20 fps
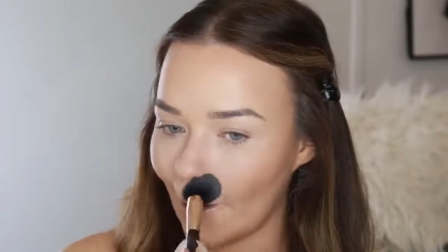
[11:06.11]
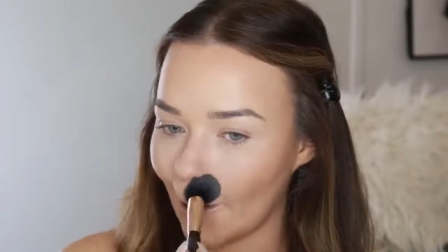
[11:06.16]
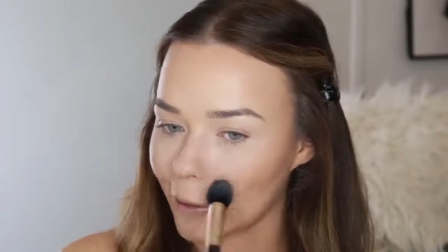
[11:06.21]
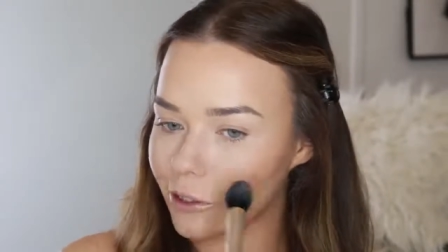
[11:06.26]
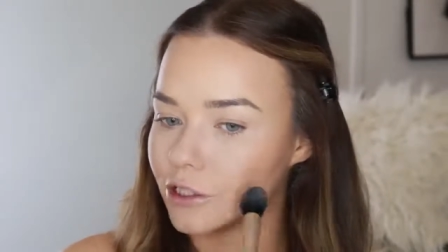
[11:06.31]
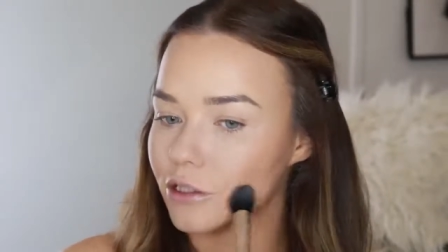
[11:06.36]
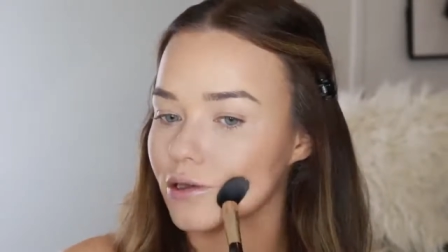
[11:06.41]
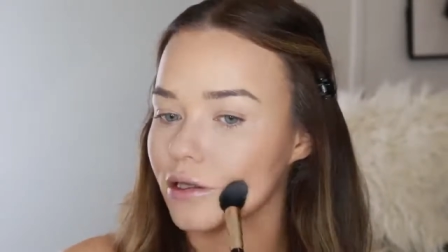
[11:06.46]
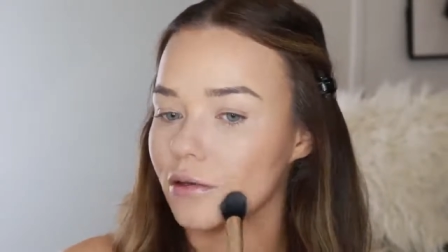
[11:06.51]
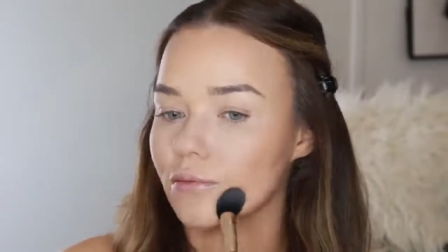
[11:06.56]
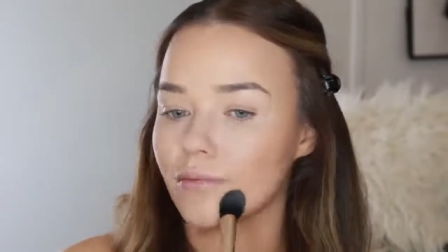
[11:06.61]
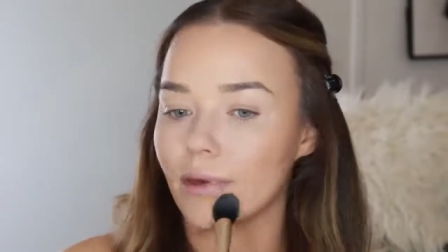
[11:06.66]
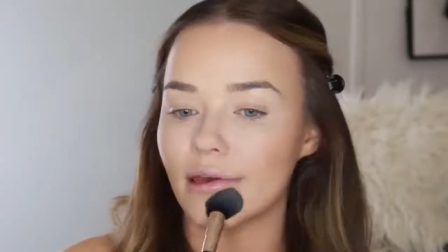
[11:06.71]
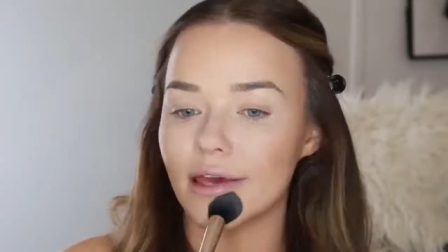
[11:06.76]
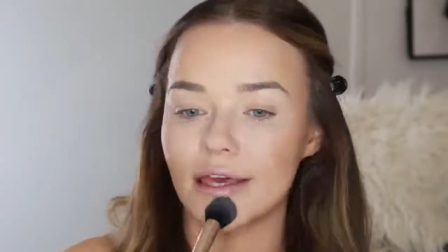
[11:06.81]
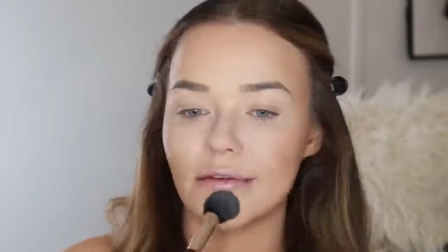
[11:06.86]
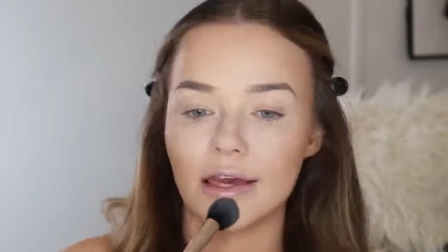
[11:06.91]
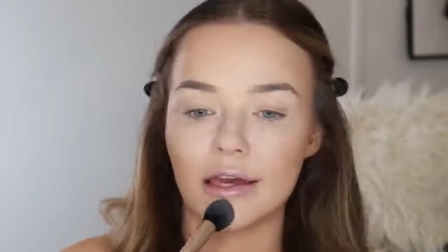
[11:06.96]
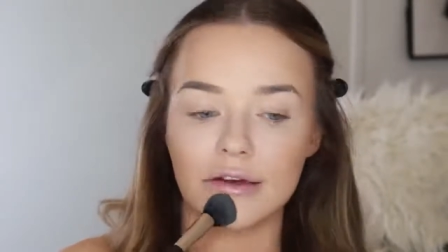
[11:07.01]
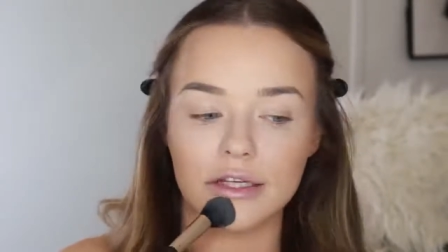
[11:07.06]
actually
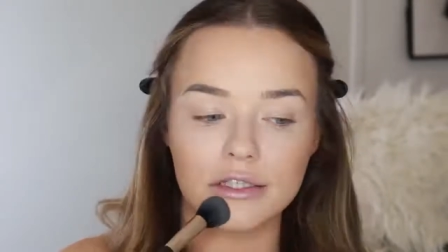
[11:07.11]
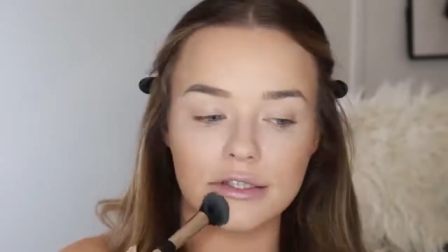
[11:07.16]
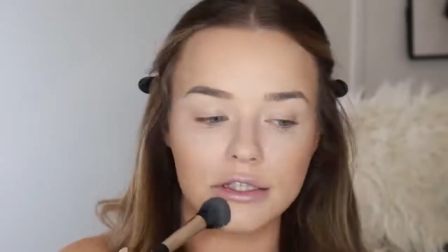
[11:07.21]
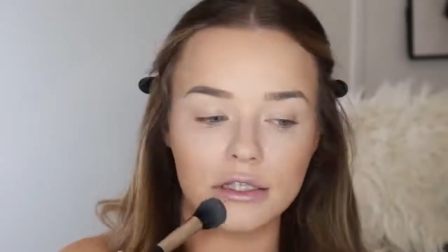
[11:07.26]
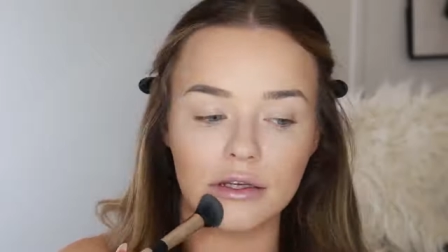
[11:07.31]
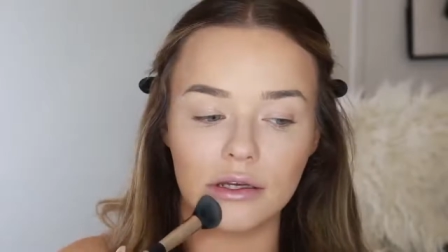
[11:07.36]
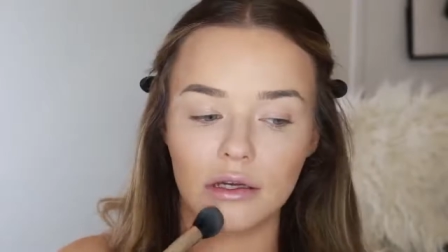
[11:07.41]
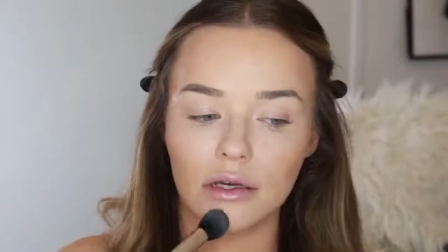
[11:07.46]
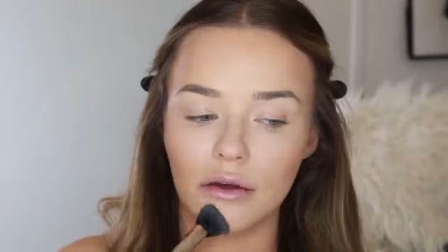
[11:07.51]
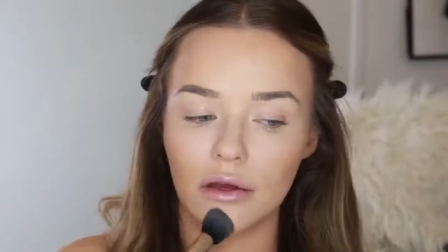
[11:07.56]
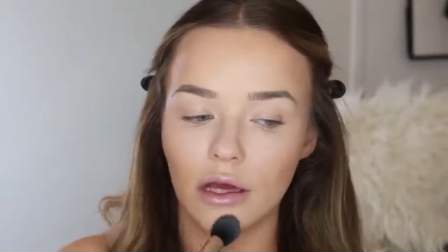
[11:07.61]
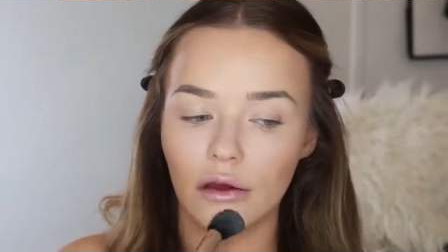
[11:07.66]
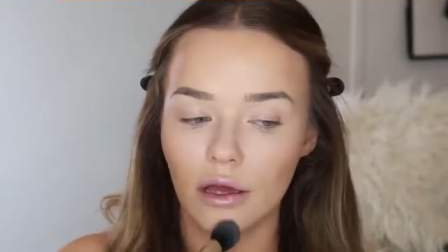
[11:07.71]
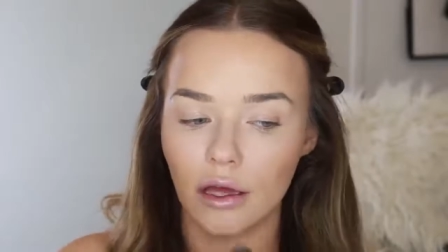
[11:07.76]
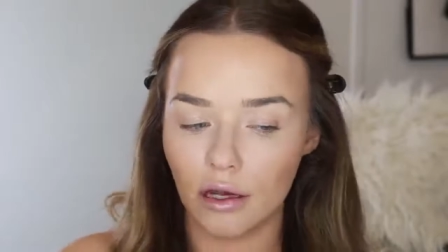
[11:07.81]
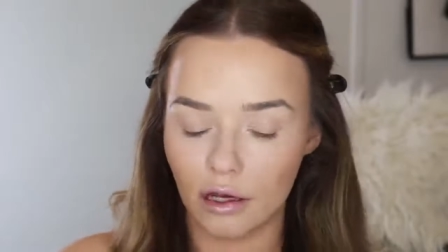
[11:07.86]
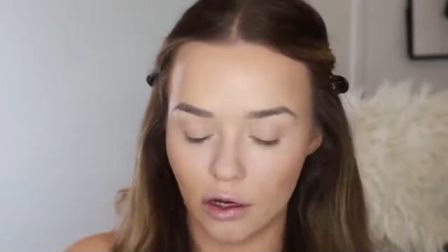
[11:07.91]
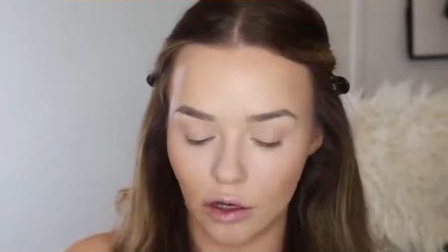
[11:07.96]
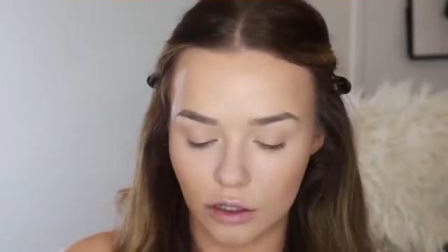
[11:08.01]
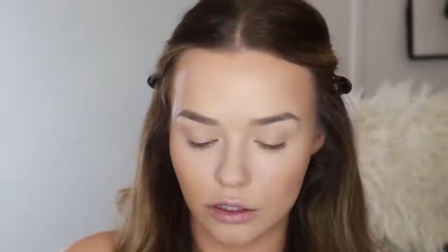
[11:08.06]
making us
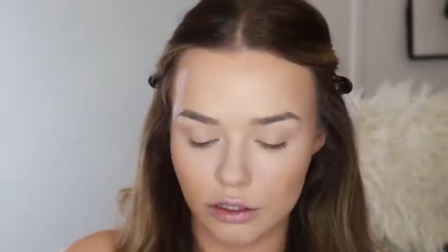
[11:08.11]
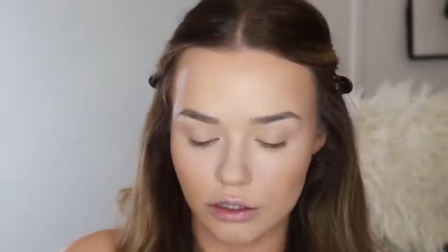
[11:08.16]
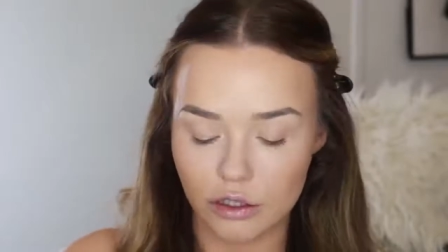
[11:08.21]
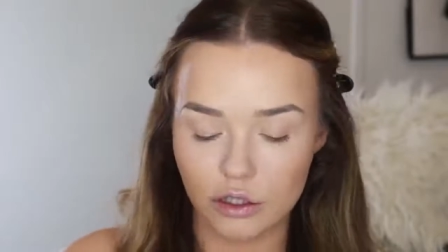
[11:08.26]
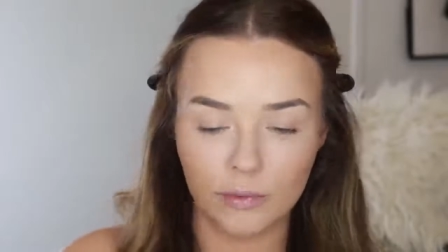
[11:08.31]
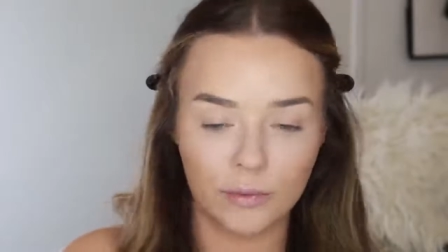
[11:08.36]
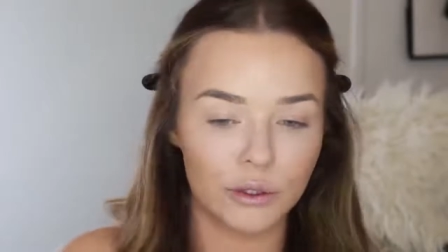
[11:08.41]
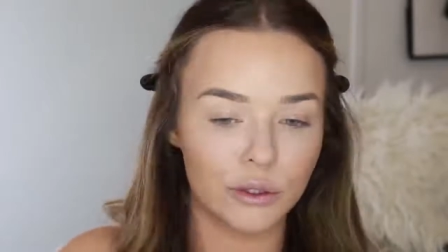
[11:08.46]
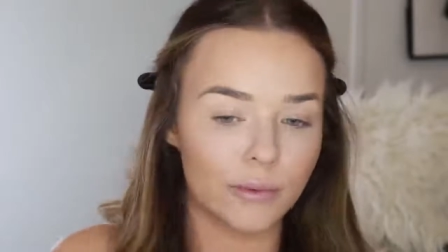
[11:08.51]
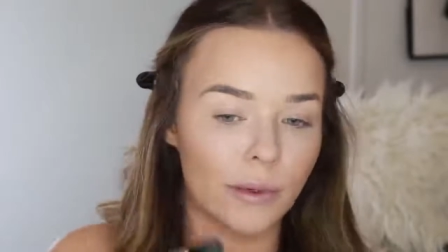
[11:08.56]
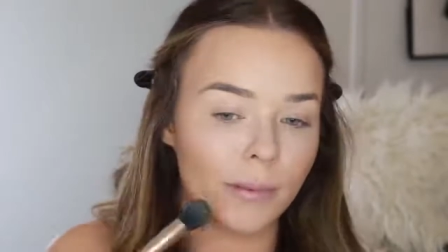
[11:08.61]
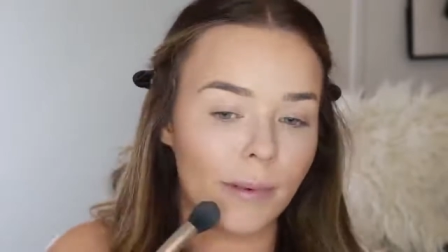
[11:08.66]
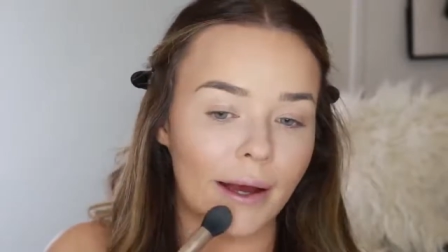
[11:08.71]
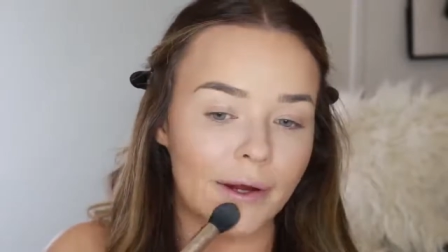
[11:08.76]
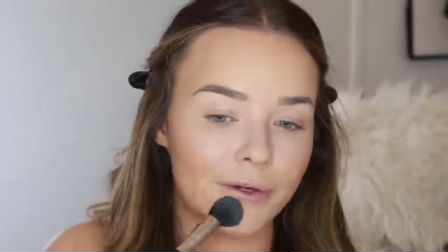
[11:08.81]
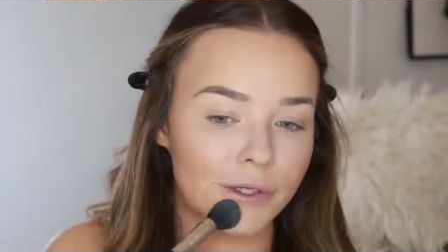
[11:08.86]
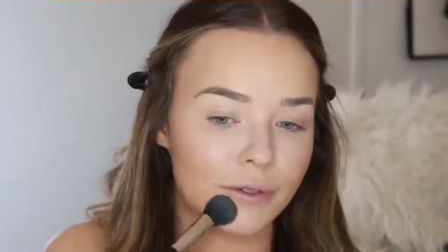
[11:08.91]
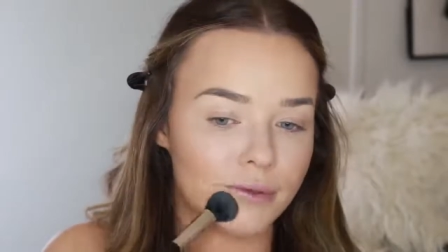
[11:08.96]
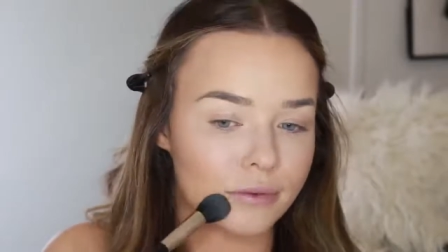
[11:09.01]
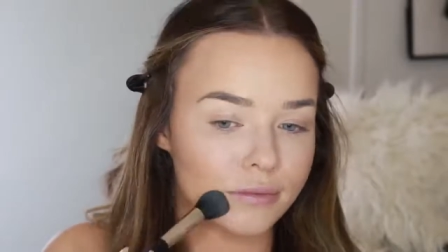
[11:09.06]
looks super duper
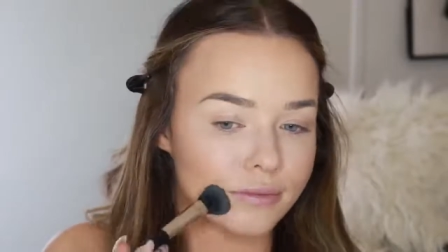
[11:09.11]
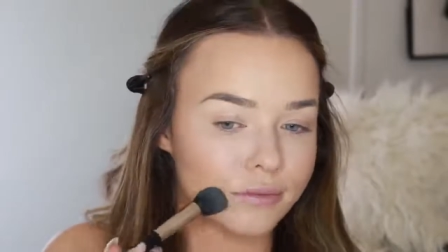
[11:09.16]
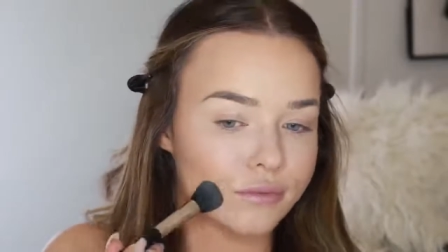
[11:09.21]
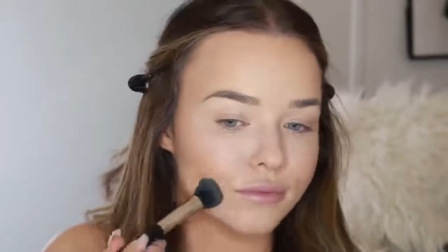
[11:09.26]
matte.